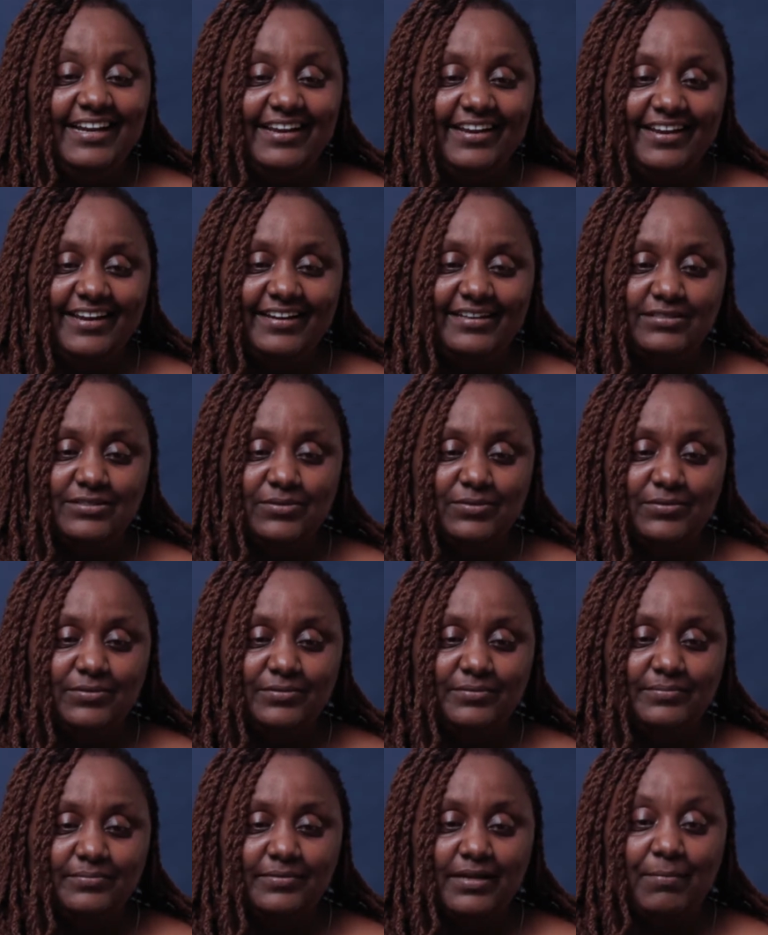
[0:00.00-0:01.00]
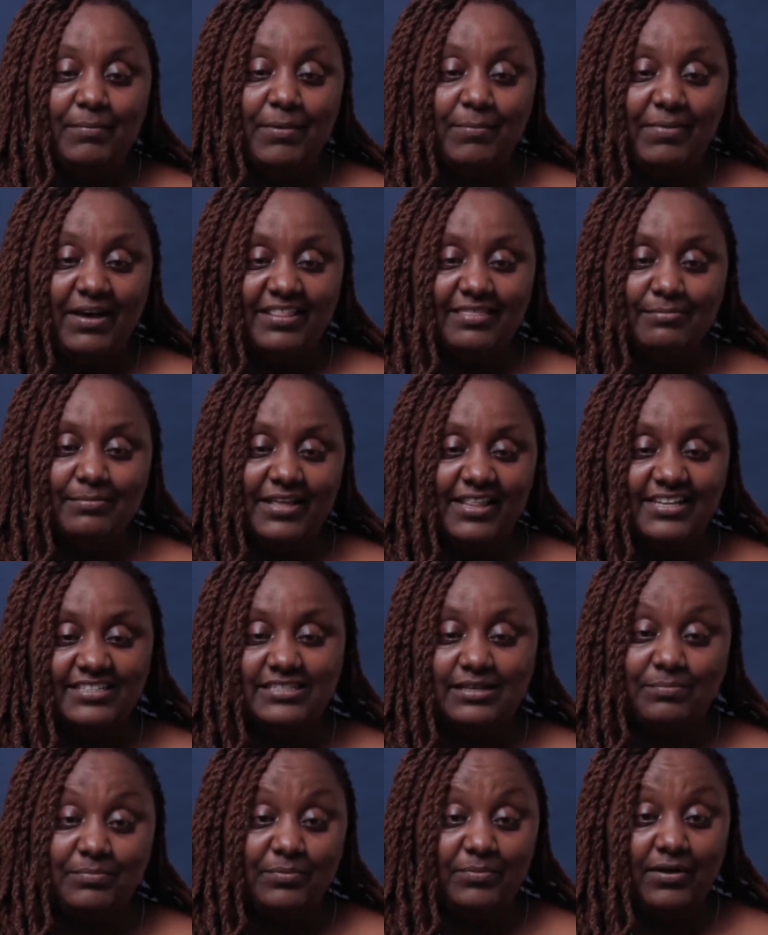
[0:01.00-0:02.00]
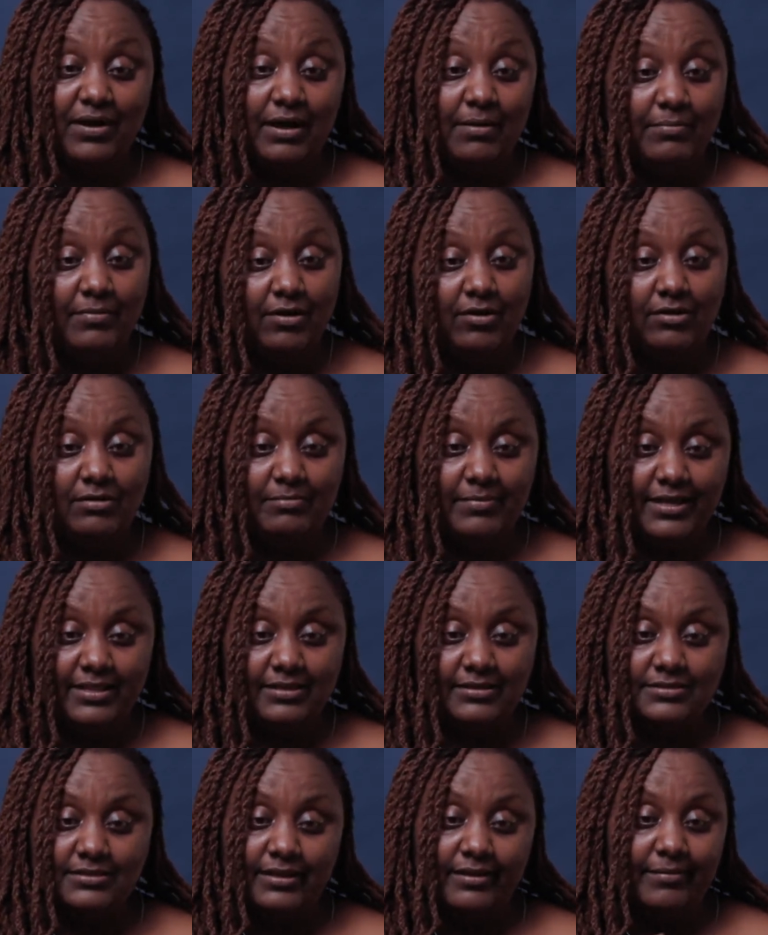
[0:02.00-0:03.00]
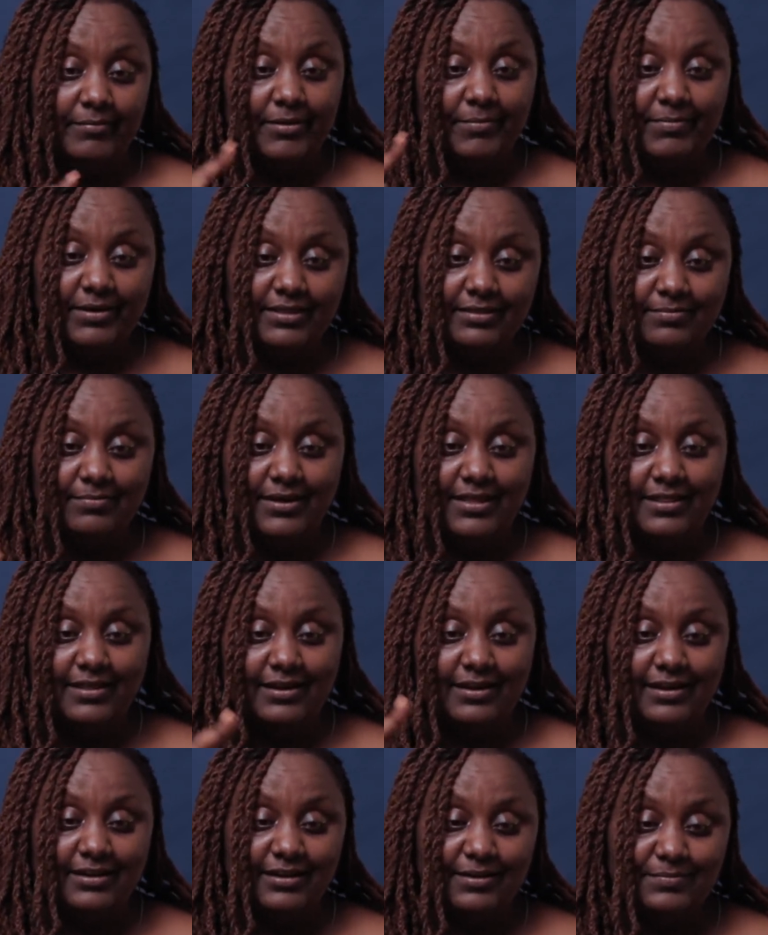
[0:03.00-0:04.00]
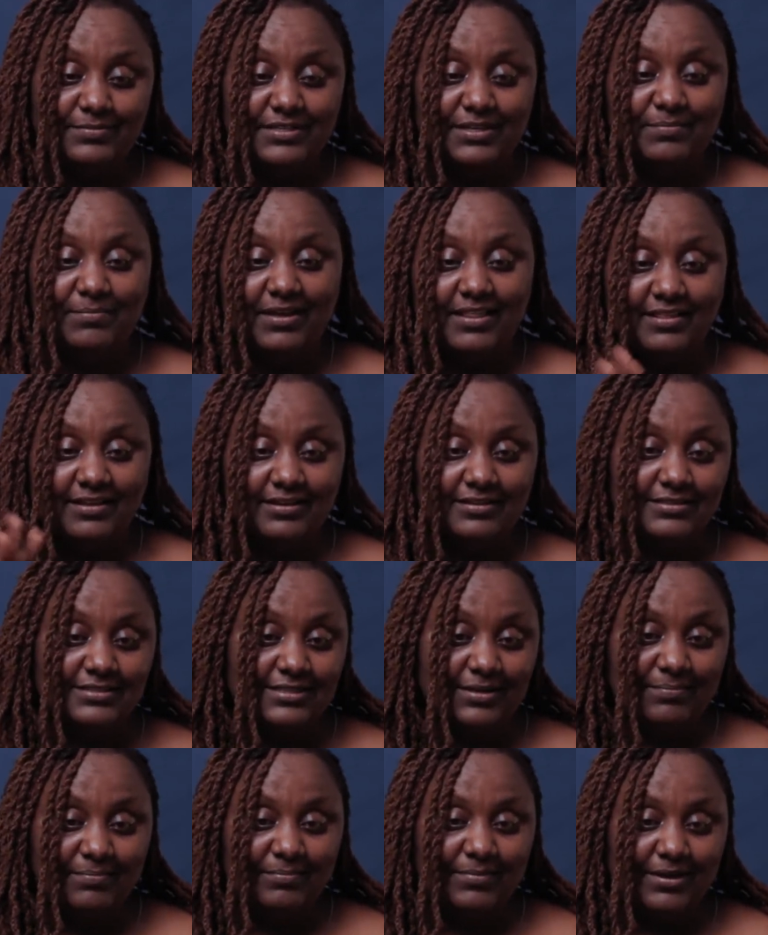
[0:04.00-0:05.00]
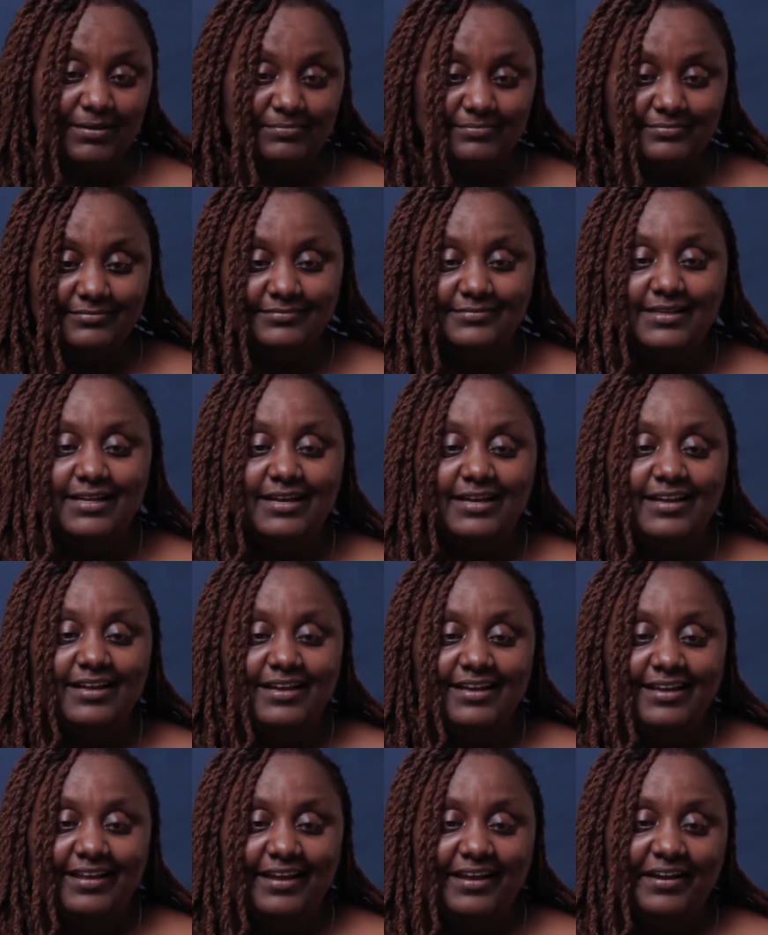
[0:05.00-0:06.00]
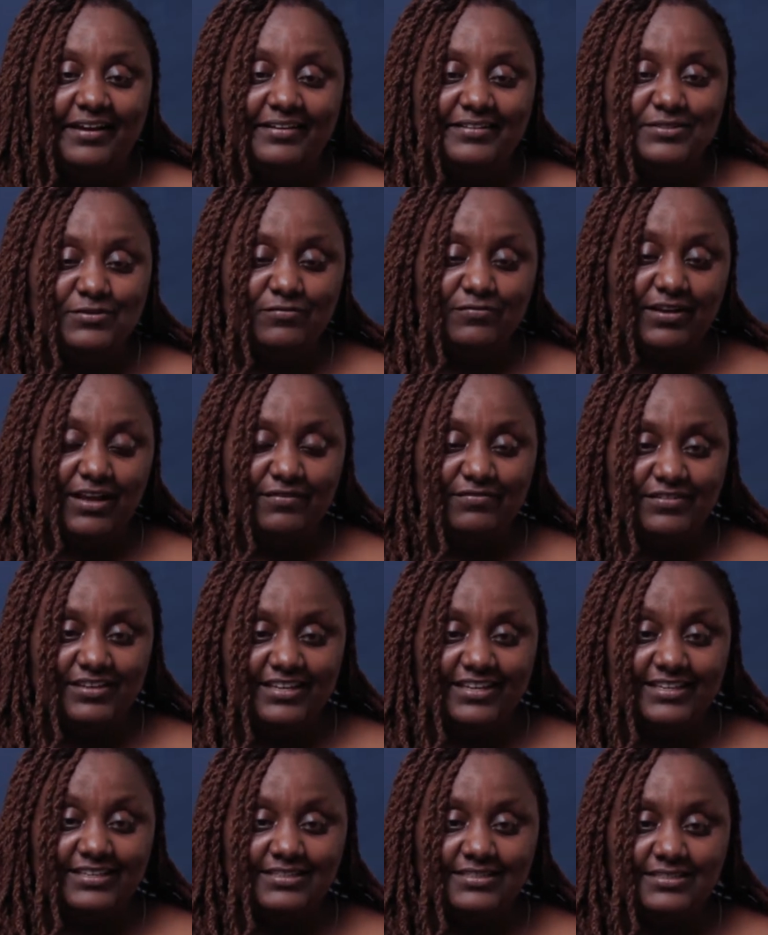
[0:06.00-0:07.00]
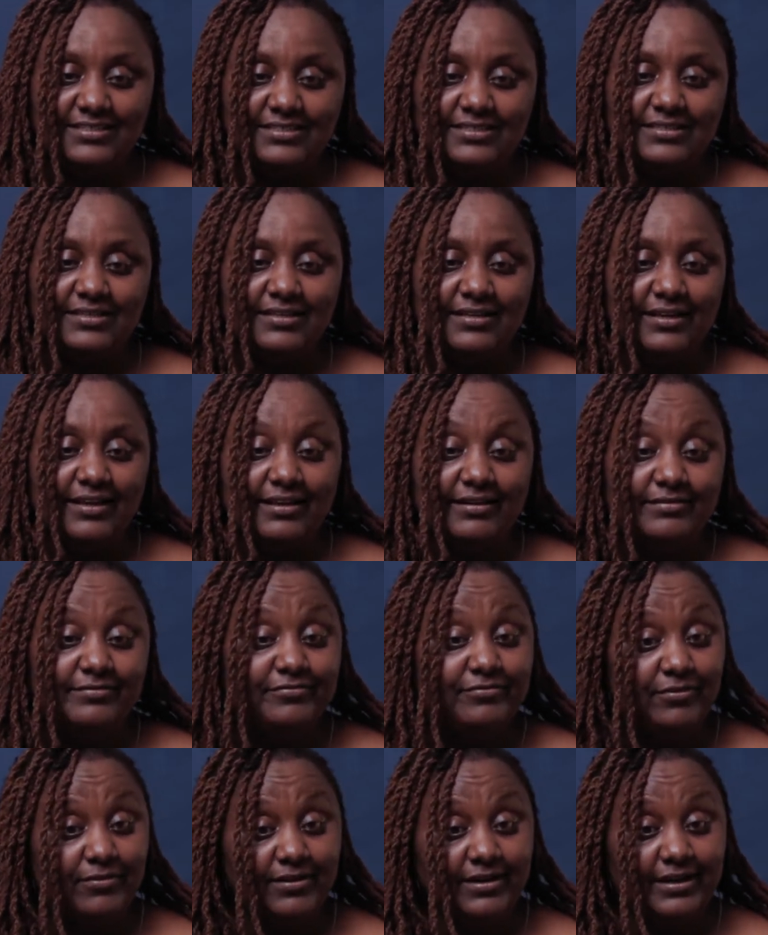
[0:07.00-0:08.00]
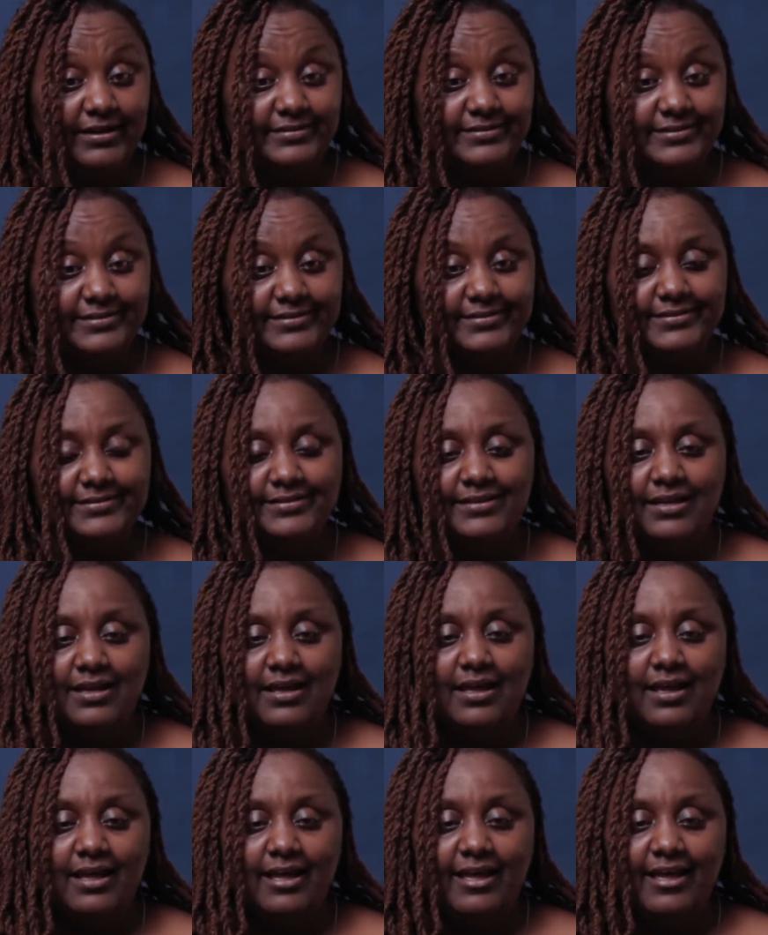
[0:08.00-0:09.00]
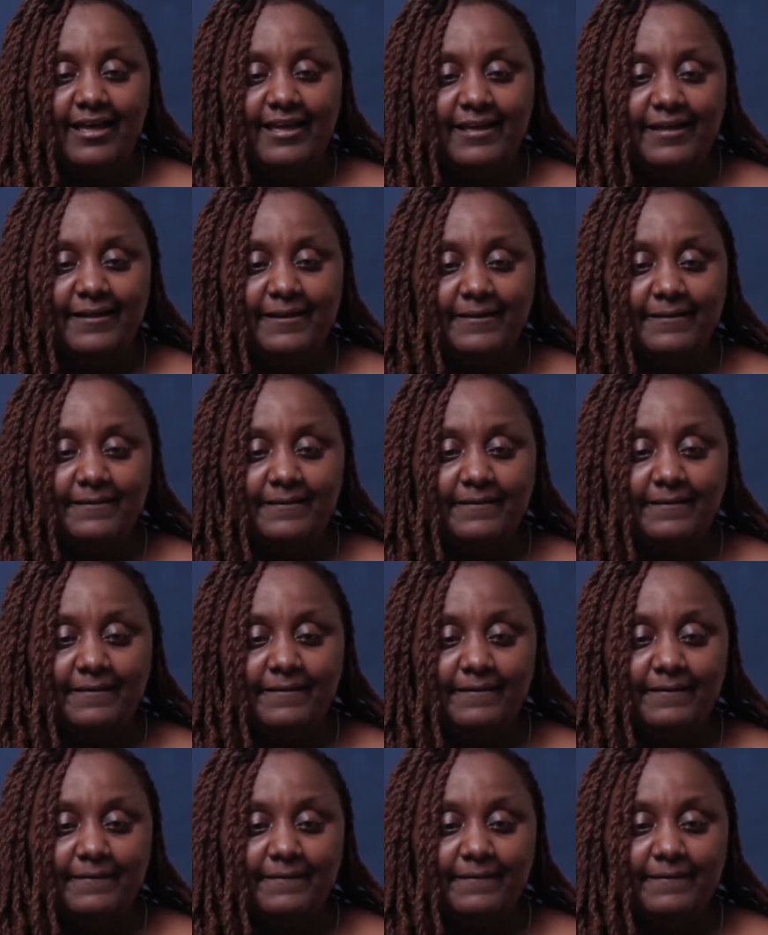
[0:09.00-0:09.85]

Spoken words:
Yeah, so I'm a birth mother. I tell people I'm all mothers. I'm a birth mother, an adopted mother, and a stepmom. Yeah, 5 kids and 4 cats. And